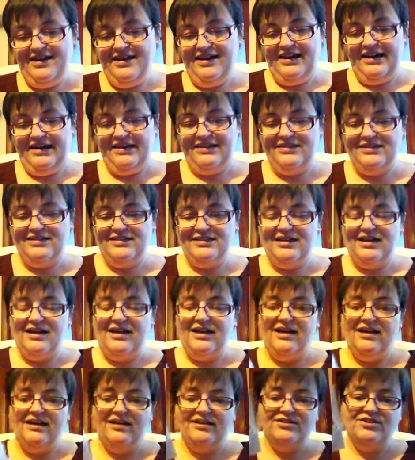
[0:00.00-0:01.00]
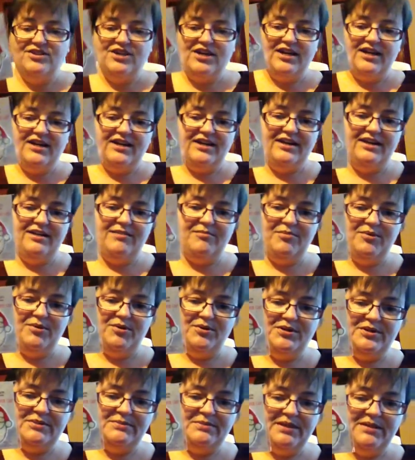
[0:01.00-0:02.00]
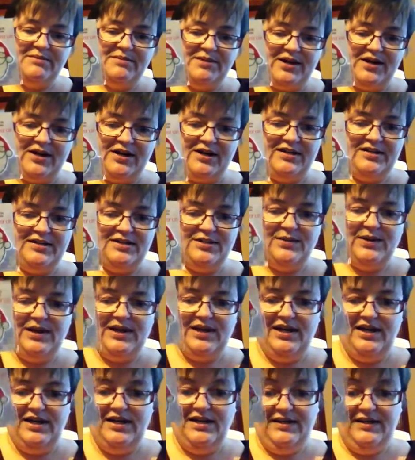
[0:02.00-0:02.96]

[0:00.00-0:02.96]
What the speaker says: is a cherry blossom in the Market Square